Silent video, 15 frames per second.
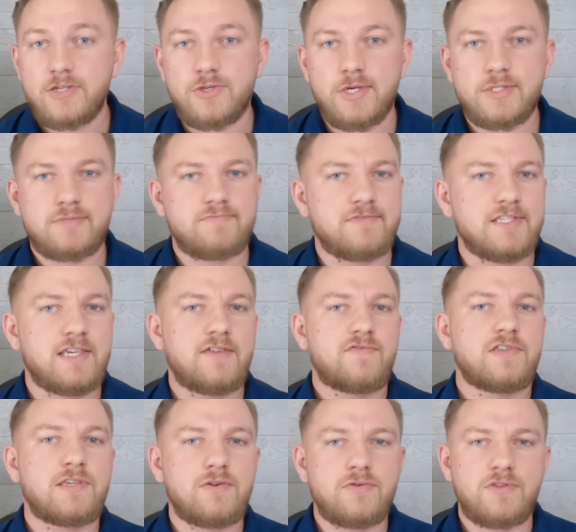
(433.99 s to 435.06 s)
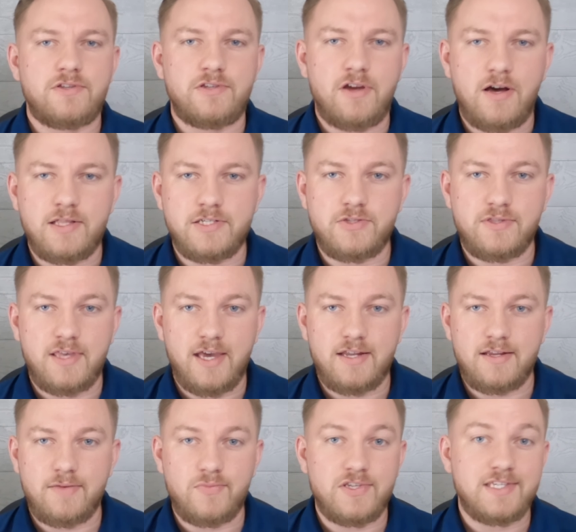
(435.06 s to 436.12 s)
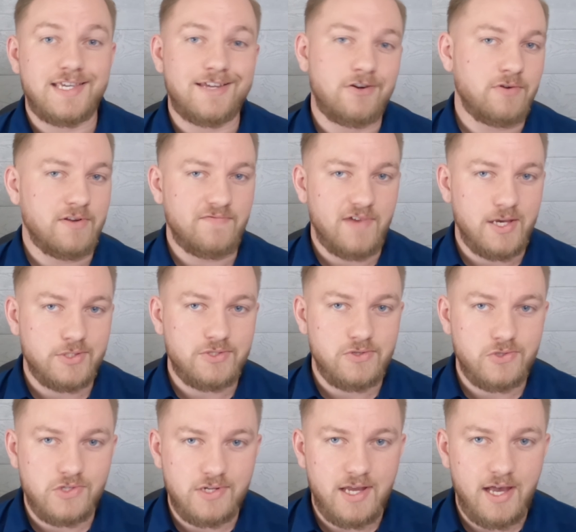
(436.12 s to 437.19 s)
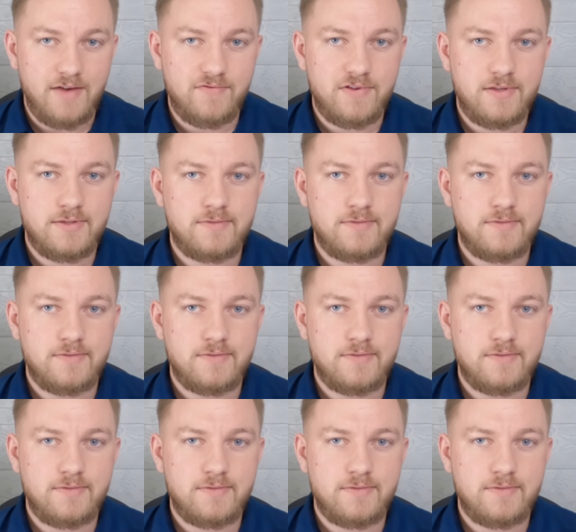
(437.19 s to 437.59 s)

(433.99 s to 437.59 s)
just giving you the knowledge that a beginner investor should have.